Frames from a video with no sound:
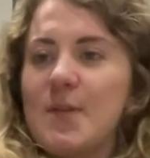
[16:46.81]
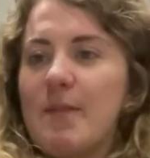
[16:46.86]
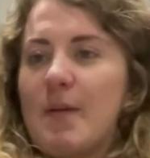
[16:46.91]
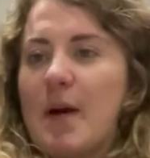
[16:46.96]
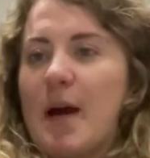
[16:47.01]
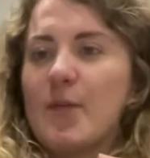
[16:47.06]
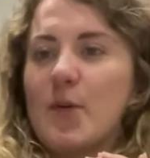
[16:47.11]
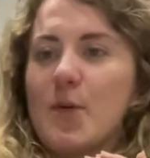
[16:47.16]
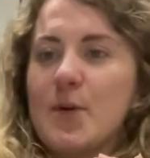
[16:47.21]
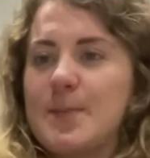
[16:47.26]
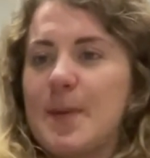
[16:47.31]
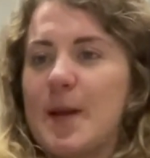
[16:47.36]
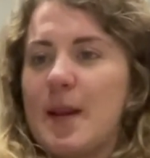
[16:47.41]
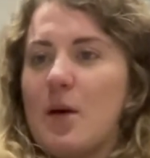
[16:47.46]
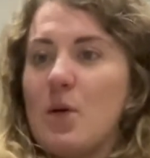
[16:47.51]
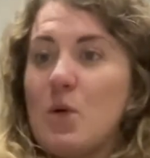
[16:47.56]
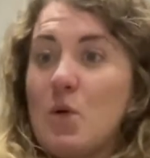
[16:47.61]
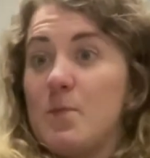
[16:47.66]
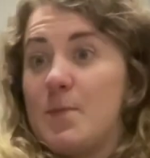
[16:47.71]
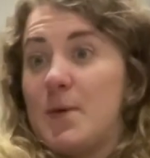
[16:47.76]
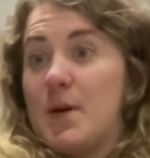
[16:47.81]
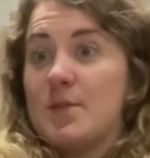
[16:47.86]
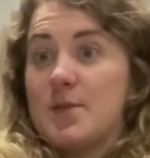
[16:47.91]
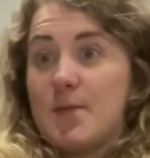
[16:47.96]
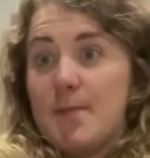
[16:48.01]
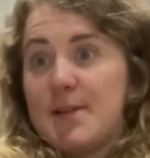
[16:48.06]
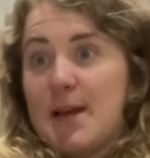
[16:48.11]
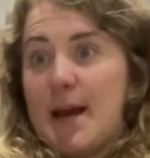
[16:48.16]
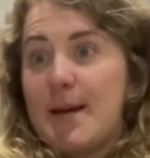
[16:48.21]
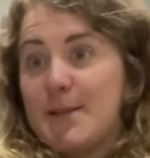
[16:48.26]
I've always been like, oh, but
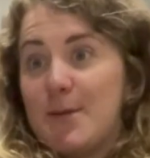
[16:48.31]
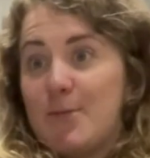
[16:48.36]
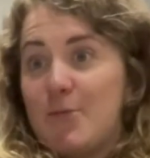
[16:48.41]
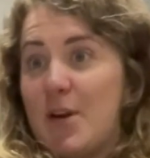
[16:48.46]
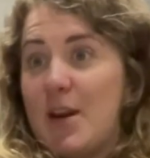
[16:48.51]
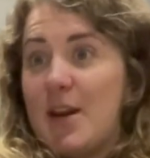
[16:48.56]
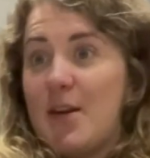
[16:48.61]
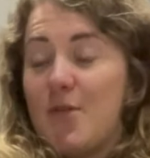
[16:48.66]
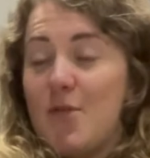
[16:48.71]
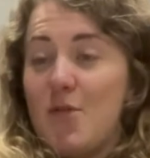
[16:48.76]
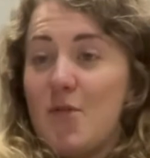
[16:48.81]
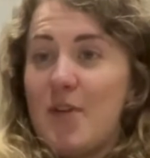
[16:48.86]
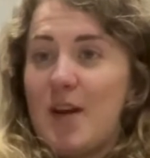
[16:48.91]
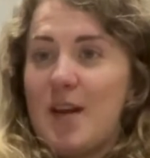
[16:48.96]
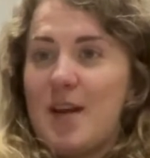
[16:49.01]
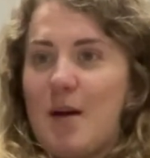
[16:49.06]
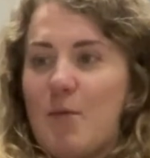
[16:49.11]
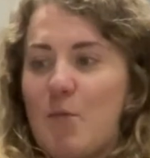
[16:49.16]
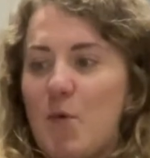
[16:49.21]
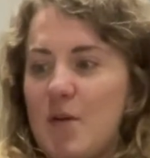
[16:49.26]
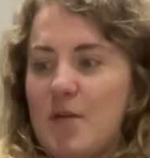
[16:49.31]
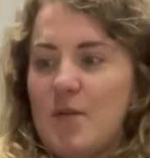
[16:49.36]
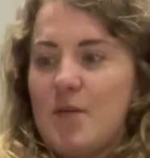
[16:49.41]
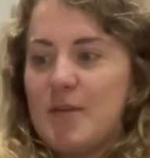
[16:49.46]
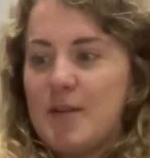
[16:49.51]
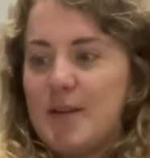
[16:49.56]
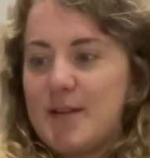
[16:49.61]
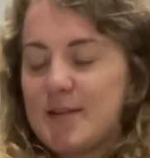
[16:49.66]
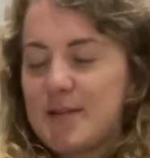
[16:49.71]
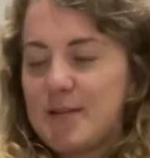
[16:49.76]
sometimes I'm really hungry and I want
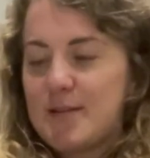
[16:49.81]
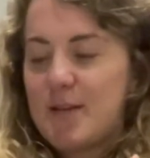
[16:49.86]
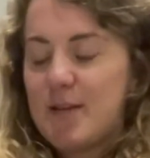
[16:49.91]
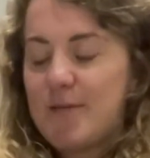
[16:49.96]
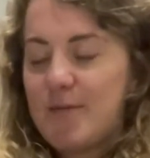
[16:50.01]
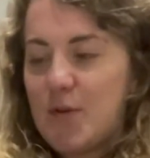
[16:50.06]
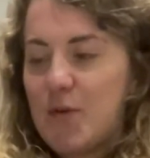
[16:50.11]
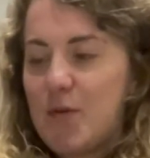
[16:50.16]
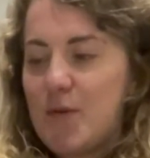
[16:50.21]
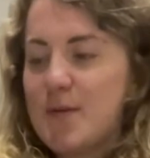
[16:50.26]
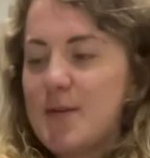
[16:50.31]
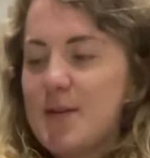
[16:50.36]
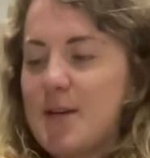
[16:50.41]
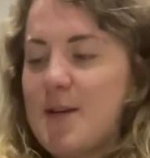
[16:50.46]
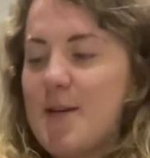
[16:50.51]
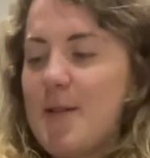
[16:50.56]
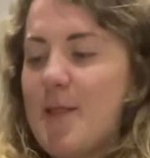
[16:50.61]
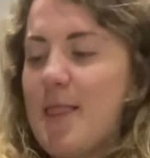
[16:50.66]
all this food.